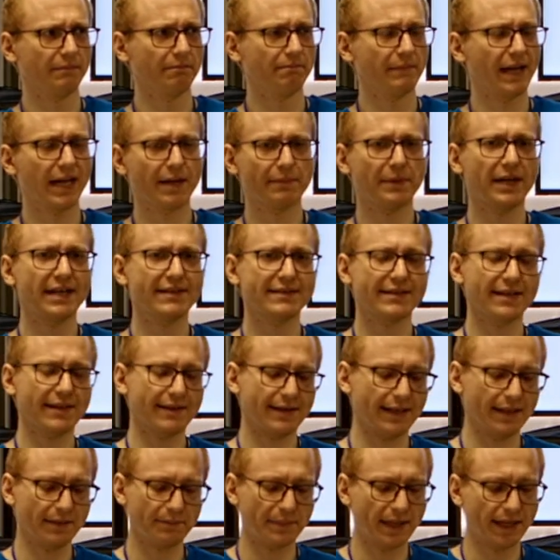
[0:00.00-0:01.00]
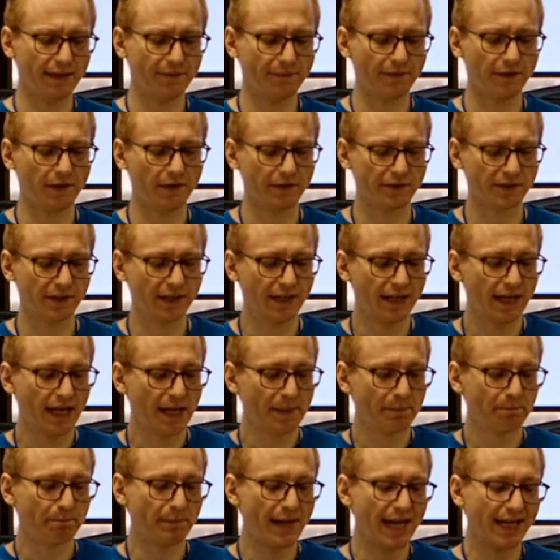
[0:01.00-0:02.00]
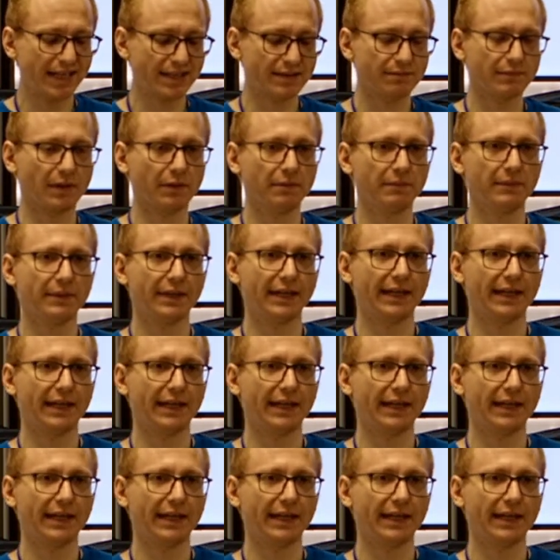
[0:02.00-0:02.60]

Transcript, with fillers: megabytes, I think, by default. Maximum